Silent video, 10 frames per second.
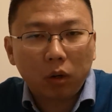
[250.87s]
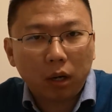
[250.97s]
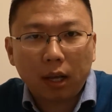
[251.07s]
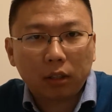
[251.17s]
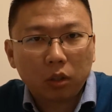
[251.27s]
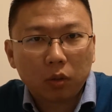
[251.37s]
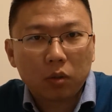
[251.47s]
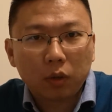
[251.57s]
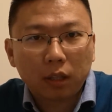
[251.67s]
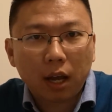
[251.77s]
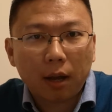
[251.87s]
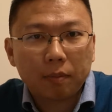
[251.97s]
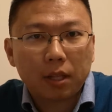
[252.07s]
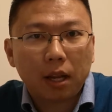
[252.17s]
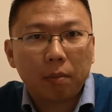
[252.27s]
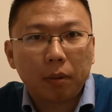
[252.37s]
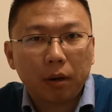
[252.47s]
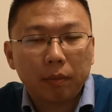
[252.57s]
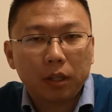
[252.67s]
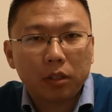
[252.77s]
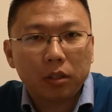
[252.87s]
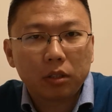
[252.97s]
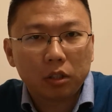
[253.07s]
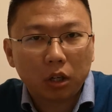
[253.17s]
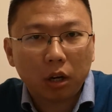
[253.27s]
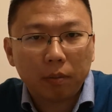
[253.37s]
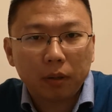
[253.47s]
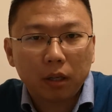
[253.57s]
like 2 or 3 times than a permanent job.